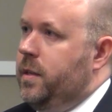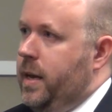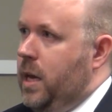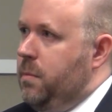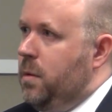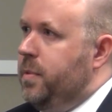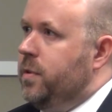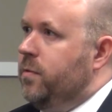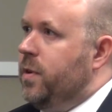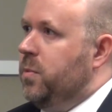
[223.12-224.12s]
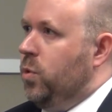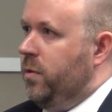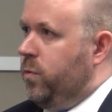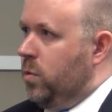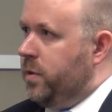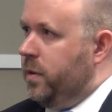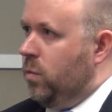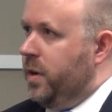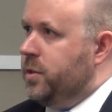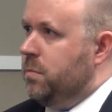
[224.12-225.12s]
That came up at the February 14th
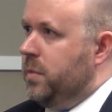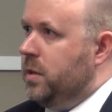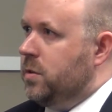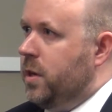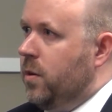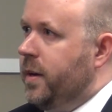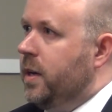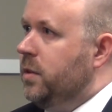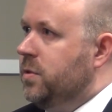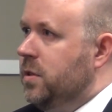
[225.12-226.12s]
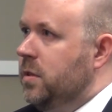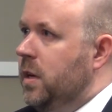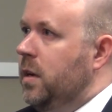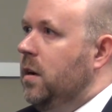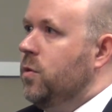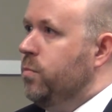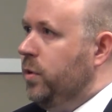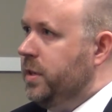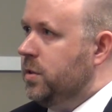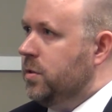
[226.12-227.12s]
Ways and Means hearing, and I've seen that other
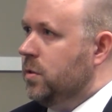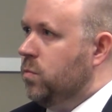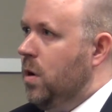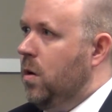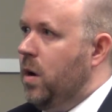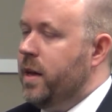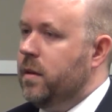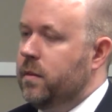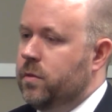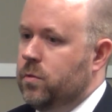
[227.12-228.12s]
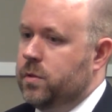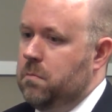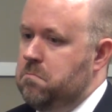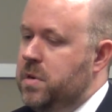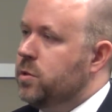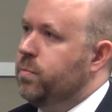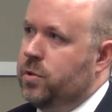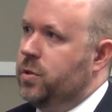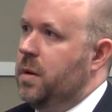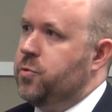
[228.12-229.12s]
places as well. I think that there is a
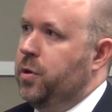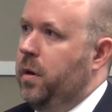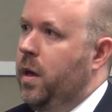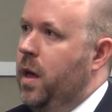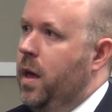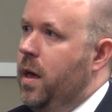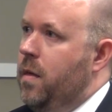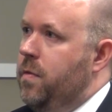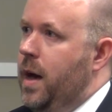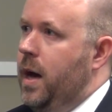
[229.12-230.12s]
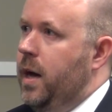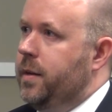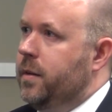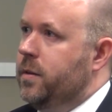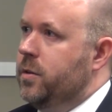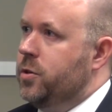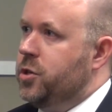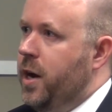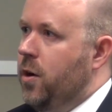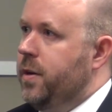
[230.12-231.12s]
misperception that
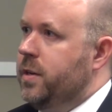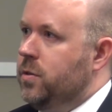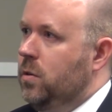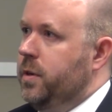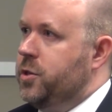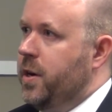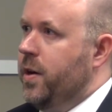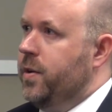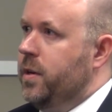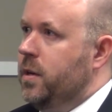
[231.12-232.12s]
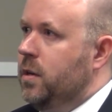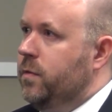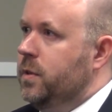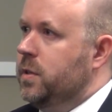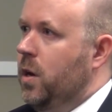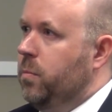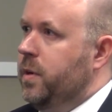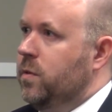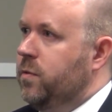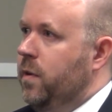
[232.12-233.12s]
charity is only charity if it's
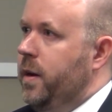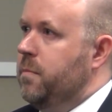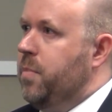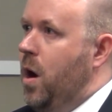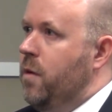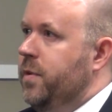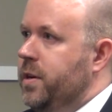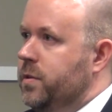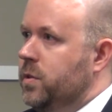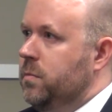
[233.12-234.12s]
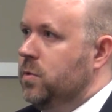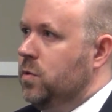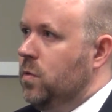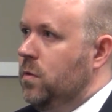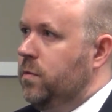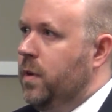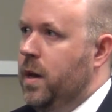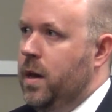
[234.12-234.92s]
helping to fight poverty or some sort